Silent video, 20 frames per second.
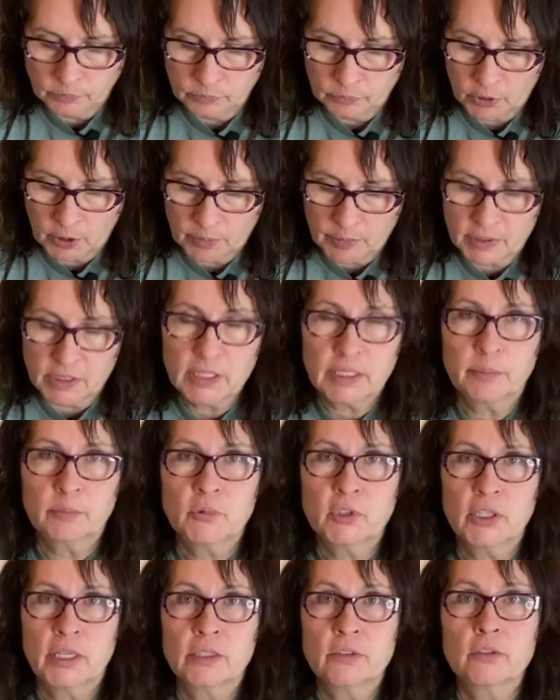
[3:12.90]
probably a
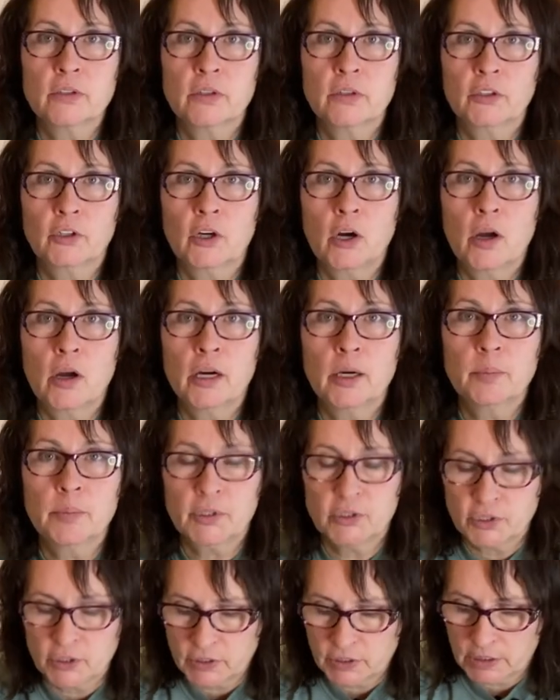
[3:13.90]
slim chance that there are,
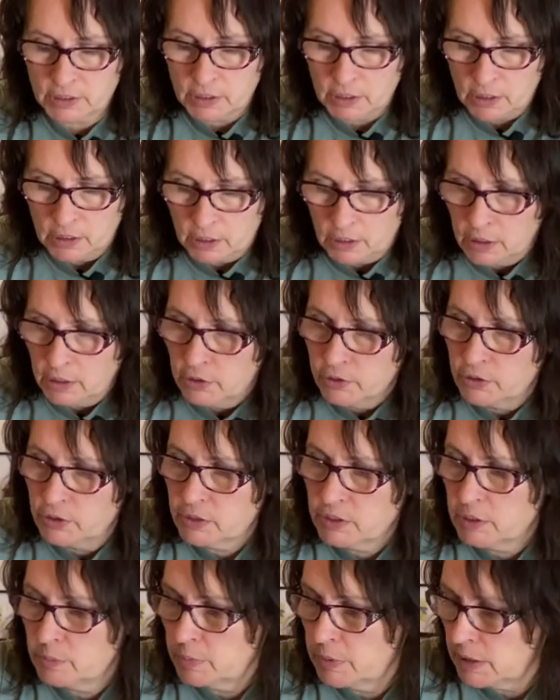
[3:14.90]
but just,
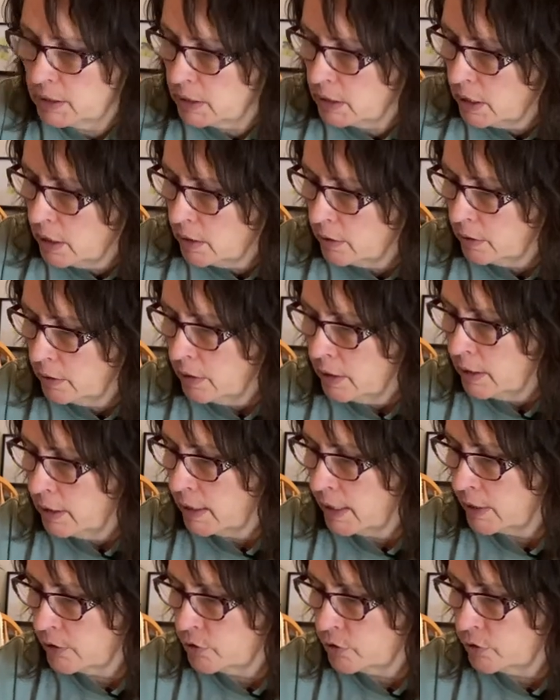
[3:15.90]
just to be
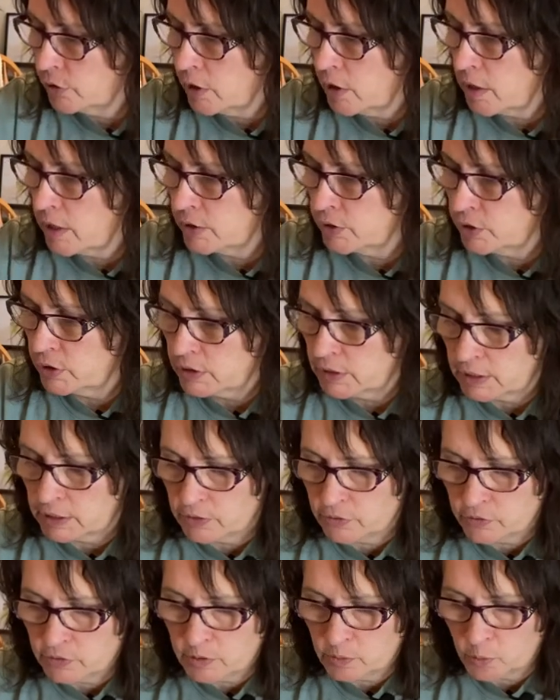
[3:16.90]
extra cautious, I
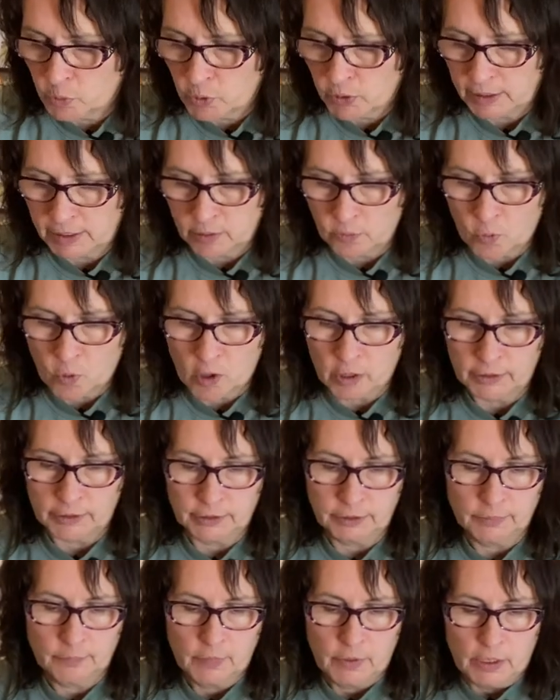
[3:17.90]
use the boiling
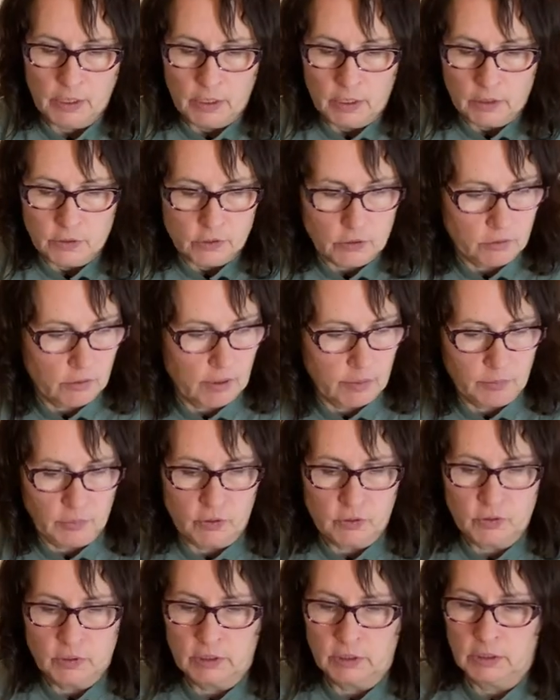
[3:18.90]
water. So I'm
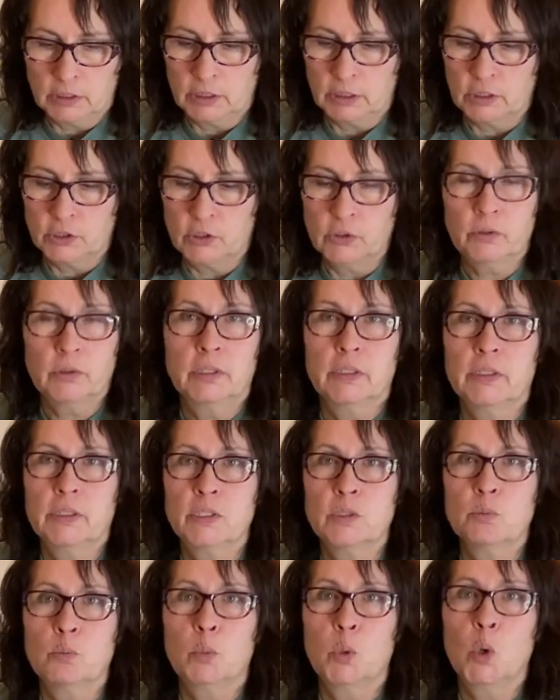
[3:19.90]
using, gonna do it in
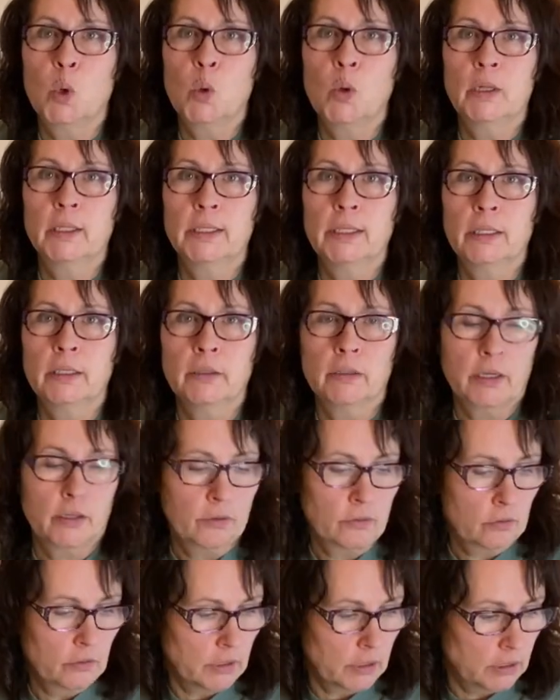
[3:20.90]
this bowl here
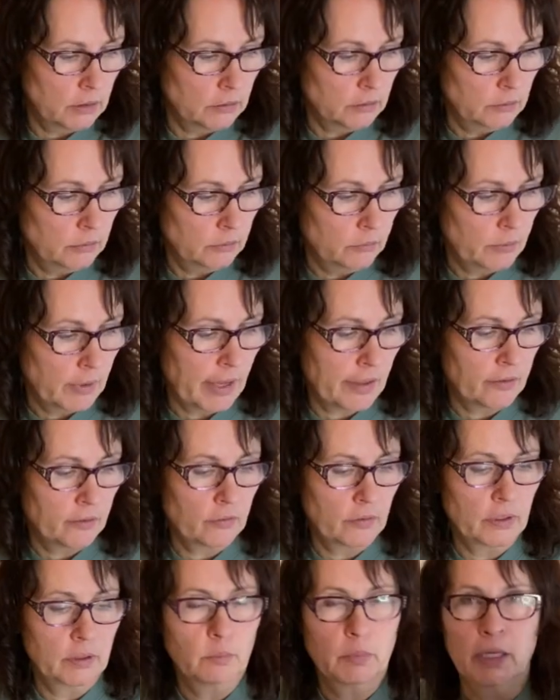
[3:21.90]
rather than,
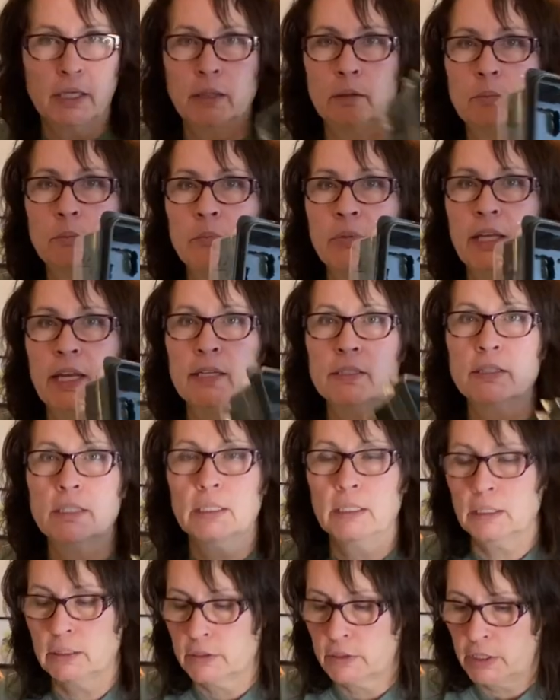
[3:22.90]
rather than my
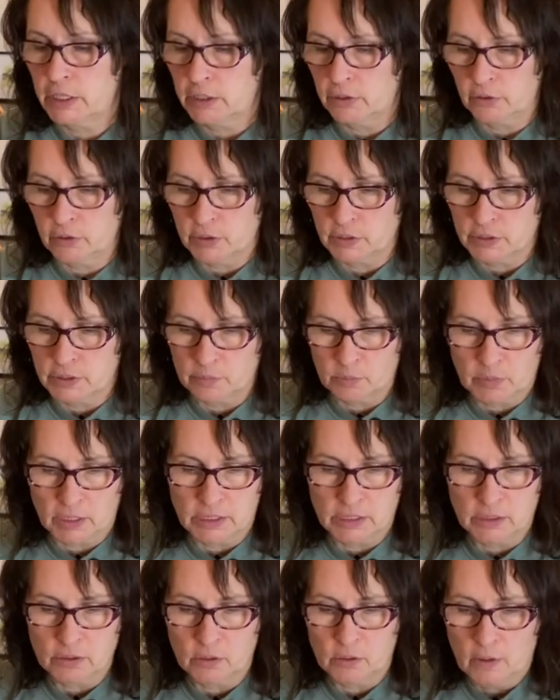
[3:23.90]
plastic container because it
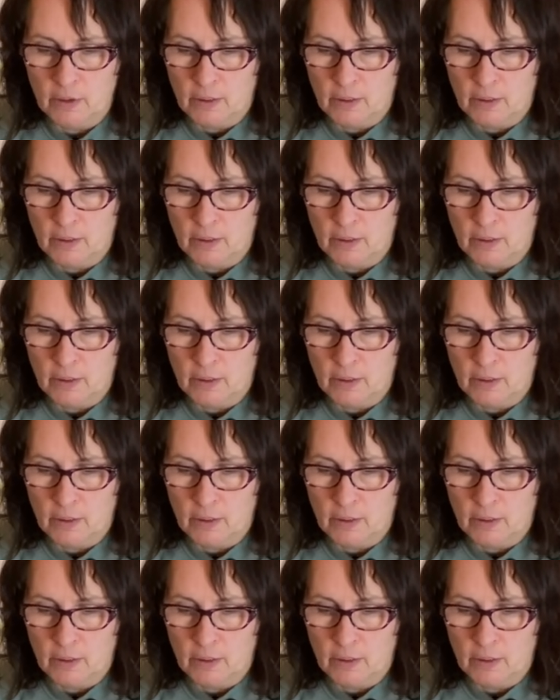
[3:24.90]
might